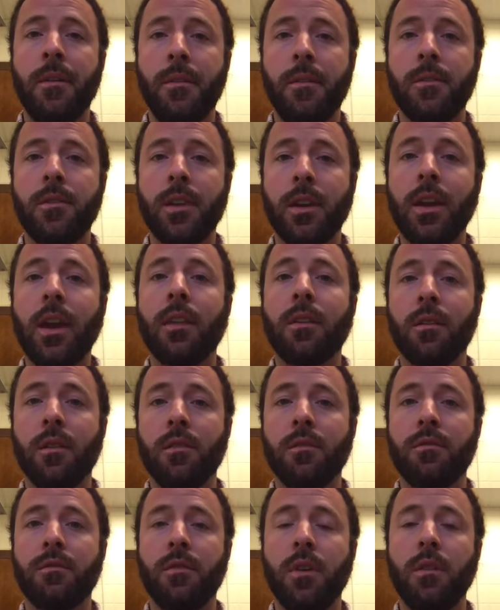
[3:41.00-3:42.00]
together
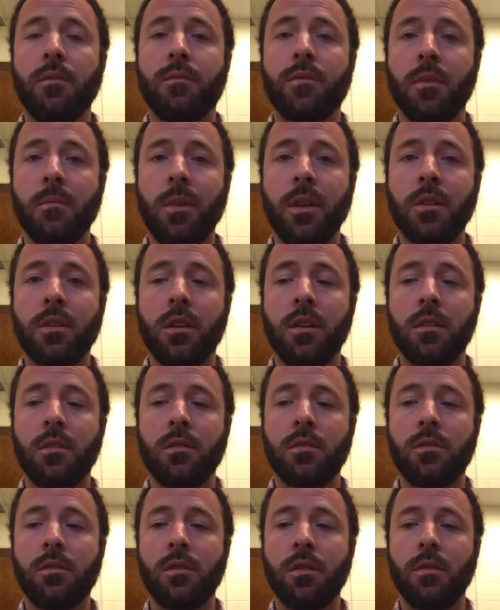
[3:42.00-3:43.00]
and from each other.
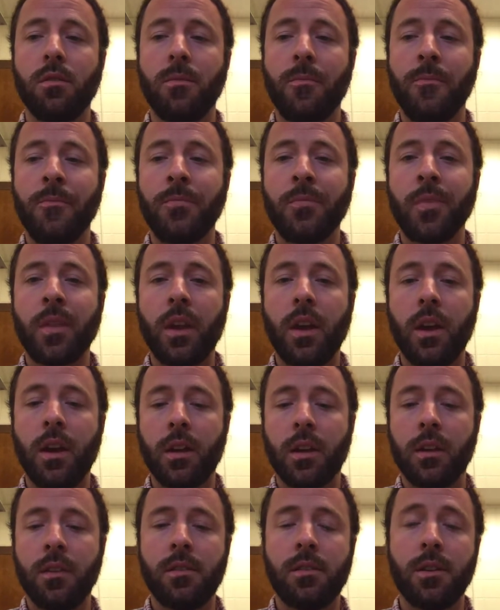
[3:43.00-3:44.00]
So
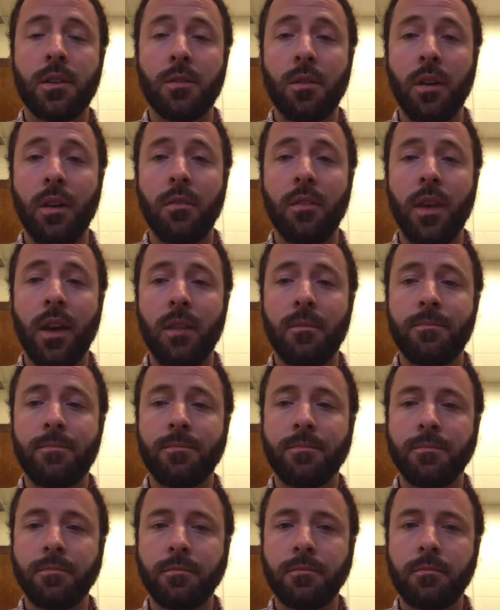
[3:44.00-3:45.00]
consider all of that.
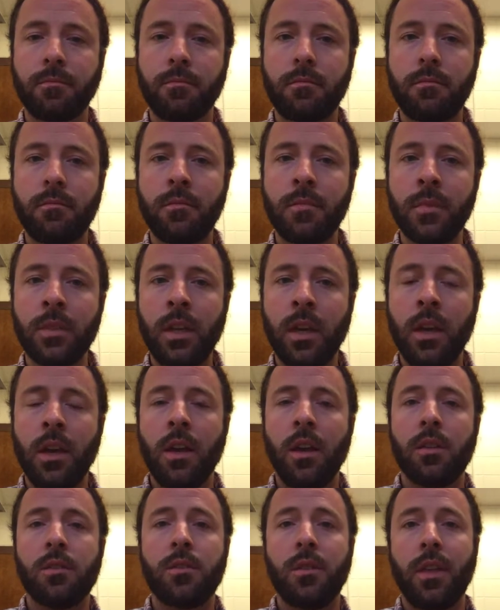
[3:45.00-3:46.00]

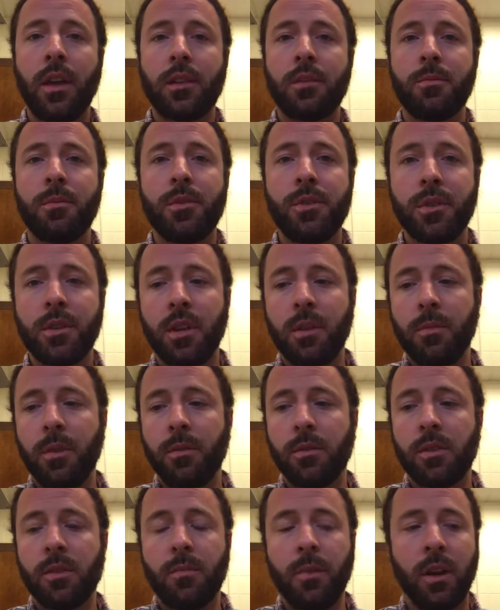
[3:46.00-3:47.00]
So that's what you're going to be
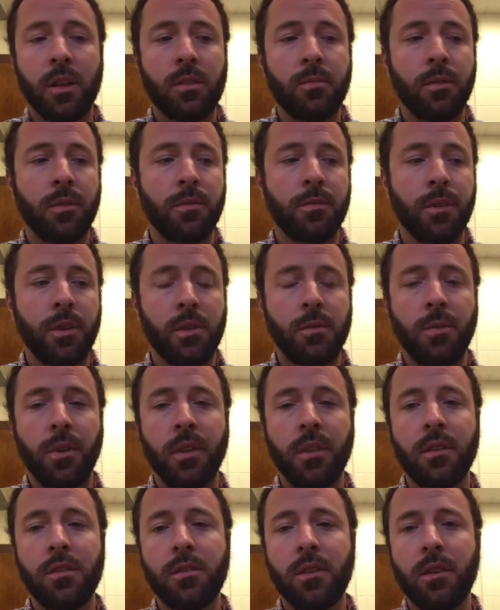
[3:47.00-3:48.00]
responsible for each
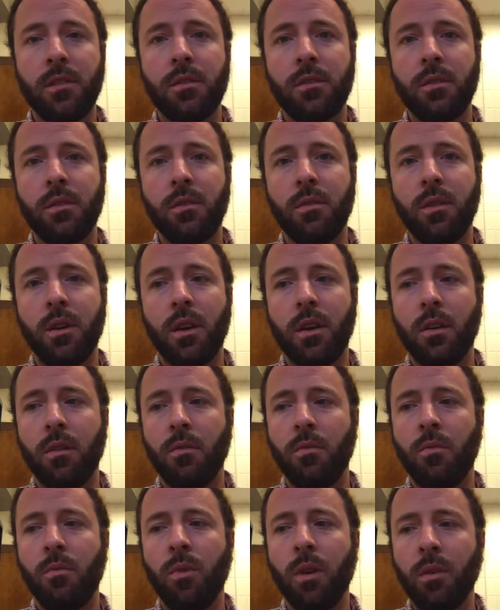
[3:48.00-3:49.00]
week. There's also
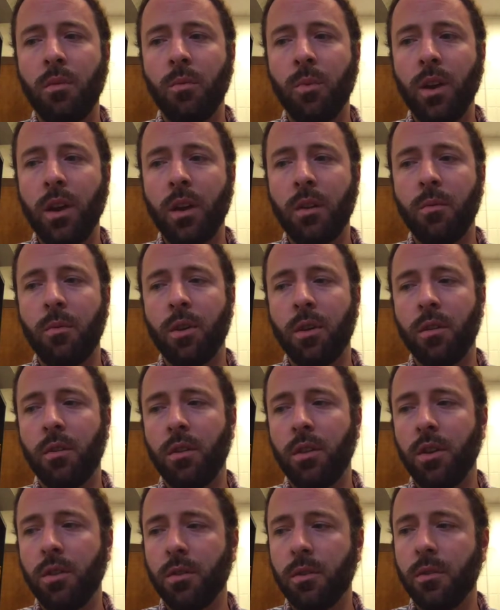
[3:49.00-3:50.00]
1 week where
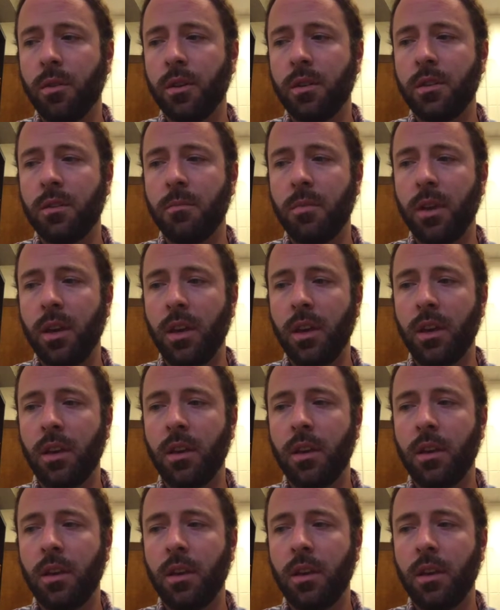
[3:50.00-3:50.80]
you're going to be